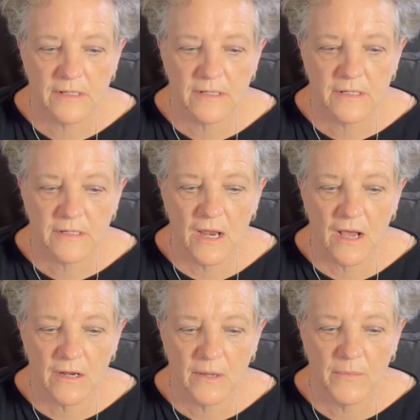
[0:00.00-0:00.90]
This
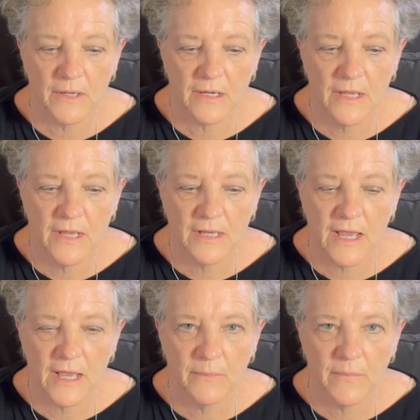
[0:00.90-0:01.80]
document
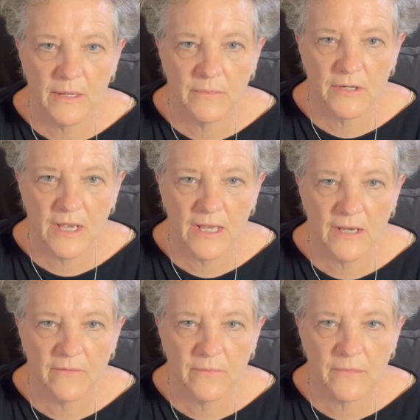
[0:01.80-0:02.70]
can be
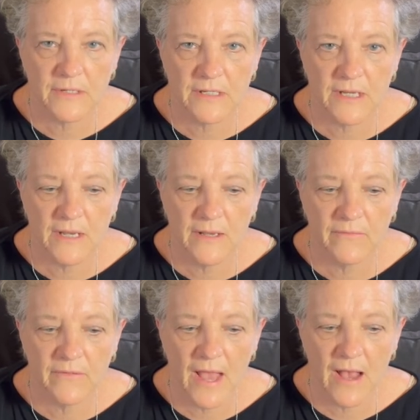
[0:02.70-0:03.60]
obtained from the City of
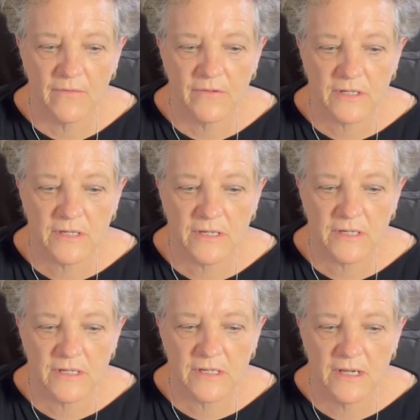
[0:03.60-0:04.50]

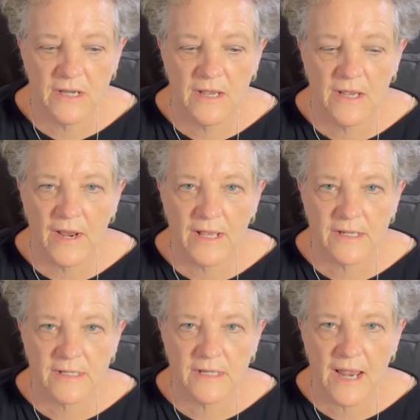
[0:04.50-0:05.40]
Galveston's
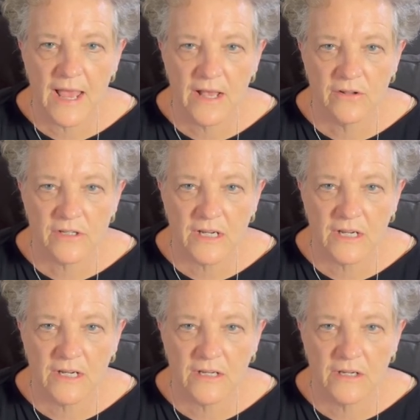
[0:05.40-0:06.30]
Grants and Housing
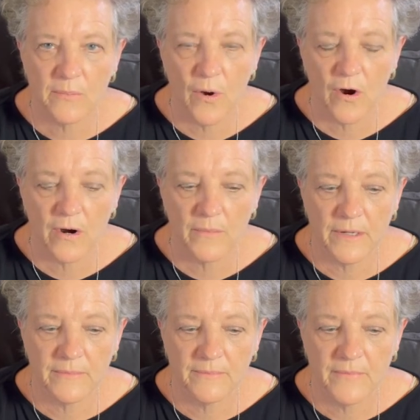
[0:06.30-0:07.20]

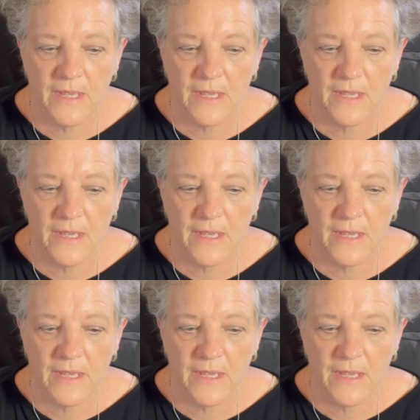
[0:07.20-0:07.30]
Department.